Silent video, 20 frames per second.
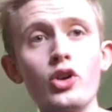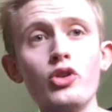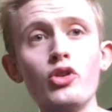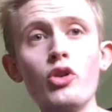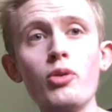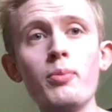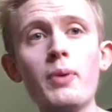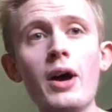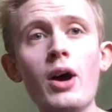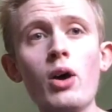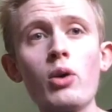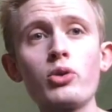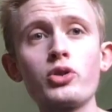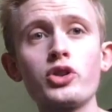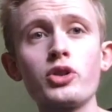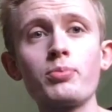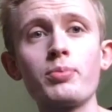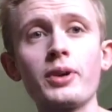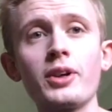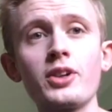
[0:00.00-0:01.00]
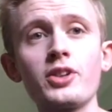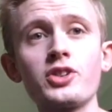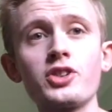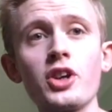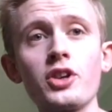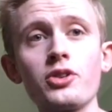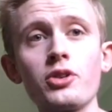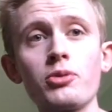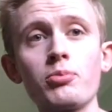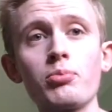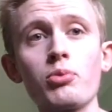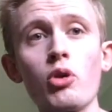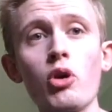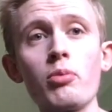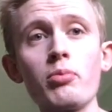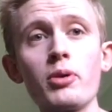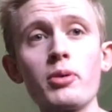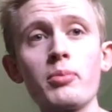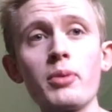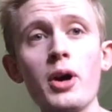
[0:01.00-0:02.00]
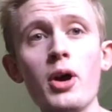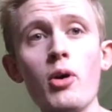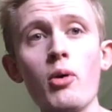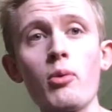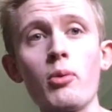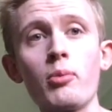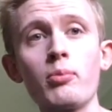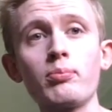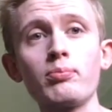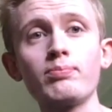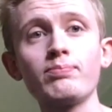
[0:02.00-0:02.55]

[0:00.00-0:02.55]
New metal should be considered proper metal.